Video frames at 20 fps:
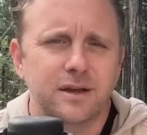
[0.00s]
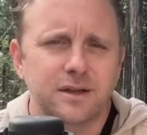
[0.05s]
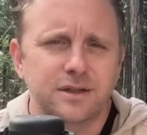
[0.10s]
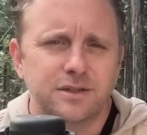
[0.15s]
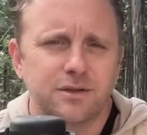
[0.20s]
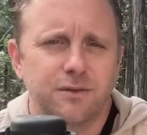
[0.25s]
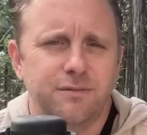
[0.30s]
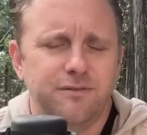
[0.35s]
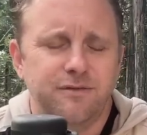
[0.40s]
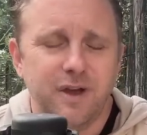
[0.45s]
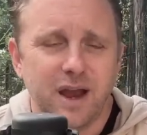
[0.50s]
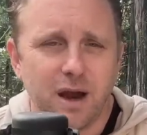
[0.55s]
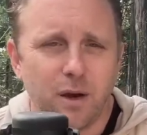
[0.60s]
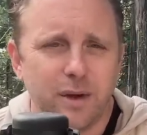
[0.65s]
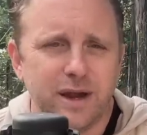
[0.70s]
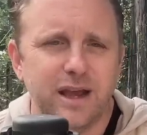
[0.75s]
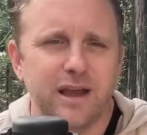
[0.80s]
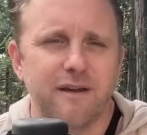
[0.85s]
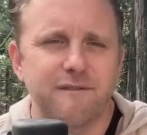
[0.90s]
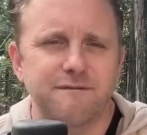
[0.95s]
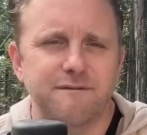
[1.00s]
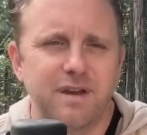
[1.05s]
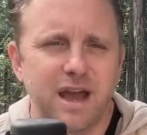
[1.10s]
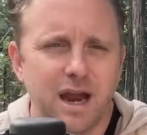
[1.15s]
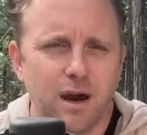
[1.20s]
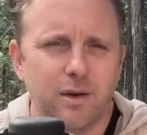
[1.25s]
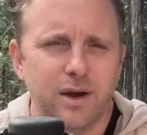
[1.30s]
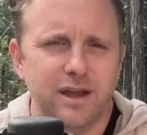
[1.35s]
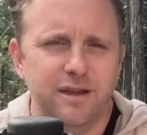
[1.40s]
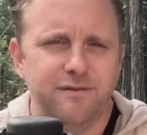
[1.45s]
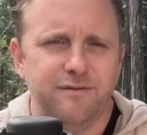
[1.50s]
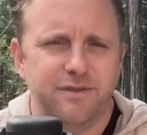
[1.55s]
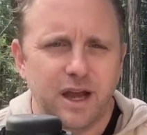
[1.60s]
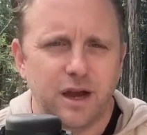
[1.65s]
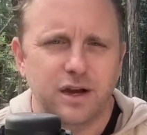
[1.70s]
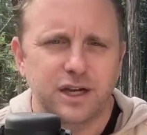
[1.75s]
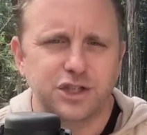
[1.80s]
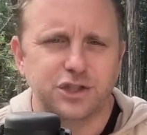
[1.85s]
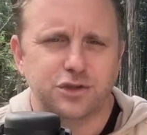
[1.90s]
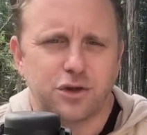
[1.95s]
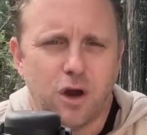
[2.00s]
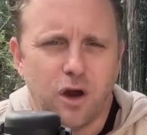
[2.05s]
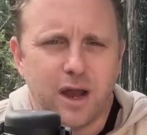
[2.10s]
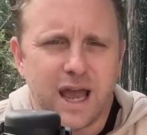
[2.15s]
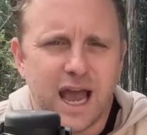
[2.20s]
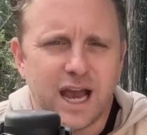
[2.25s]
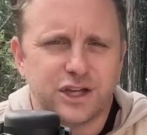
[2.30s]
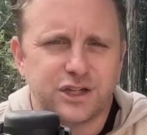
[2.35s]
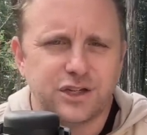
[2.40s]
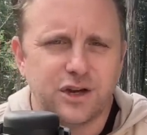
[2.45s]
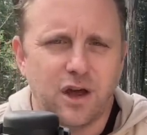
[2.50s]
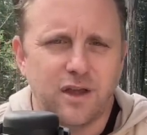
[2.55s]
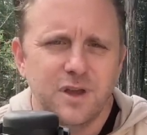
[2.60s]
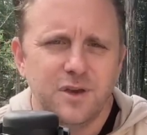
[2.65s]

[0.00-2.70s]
So very, very, very strong action on.